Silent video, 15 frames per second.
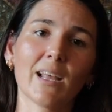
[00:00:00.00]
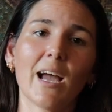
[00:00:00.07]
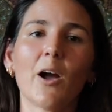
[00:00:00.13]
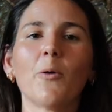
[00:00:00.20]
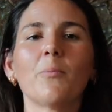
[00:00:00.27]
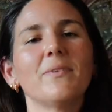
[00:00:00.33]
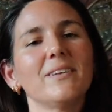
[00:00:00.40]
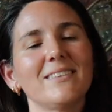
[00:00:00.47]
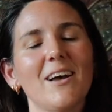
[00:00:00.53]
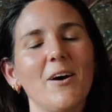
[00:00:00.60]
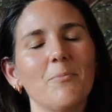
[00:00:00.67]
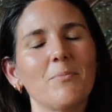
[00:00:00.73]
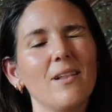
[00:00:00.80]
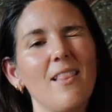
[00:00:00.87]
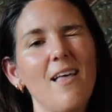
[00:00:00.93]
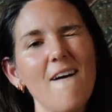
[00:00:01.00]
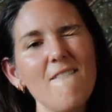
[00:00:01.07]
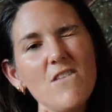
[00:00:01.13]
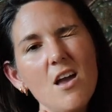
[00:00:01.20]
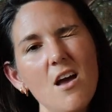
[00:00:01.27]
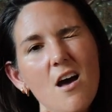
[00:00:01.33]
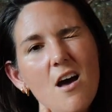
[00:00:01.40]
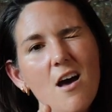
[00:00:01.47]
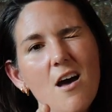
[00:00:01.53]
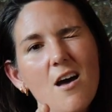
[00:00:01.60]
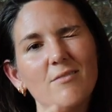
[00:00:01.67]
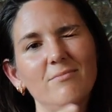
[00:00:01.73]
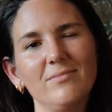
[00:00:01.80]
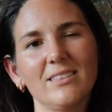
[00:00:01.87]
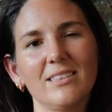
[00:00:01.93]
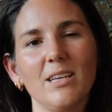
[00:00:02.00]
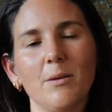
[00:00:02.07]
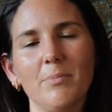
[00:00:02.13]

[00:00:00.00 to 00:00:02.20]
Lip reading: I hope this helped. Love ya. See ya,